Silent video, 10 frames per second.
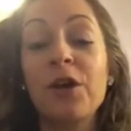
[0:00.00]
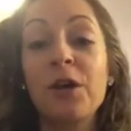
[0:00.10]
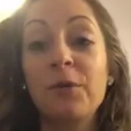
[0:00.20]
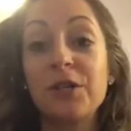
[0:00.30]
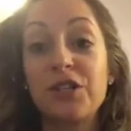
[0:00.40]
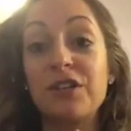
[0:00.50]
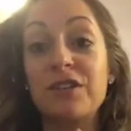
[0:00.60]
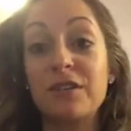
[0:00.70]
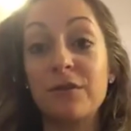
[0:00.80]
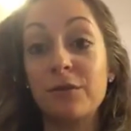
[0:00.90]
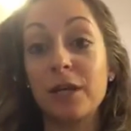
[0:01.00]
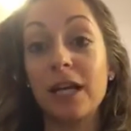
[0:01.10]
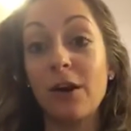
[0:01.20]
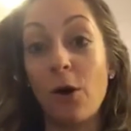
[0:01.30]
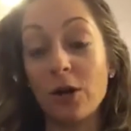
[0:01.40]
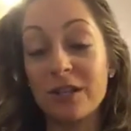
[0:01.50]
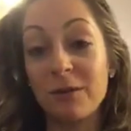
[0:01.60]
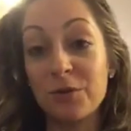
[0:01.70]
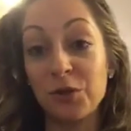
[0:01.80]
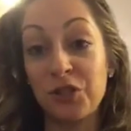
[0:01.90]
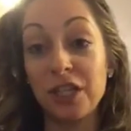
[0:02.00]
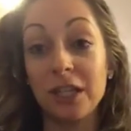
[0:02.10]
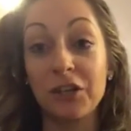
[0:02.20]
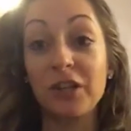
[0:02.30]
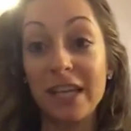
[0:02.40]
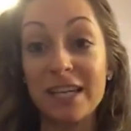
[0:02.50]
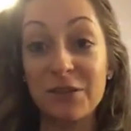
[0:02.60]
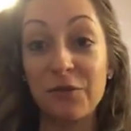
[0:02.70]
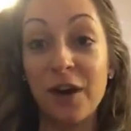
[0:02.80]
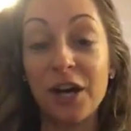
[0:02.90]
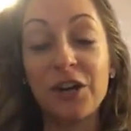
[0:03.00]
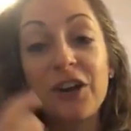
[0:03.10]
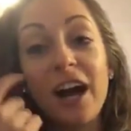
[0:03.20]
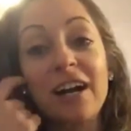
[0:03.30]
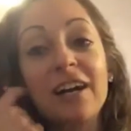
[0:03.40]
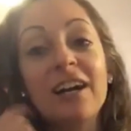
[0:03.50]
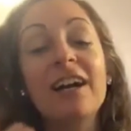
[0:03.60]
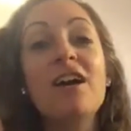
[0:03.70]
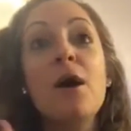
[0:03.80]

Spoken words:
which is freaking awesome. So she literally is a firecracker.